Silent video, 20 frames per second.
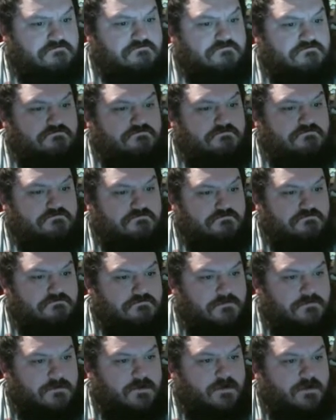
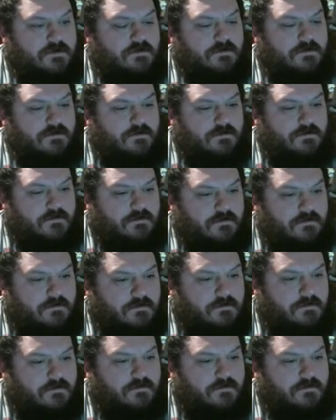(silence)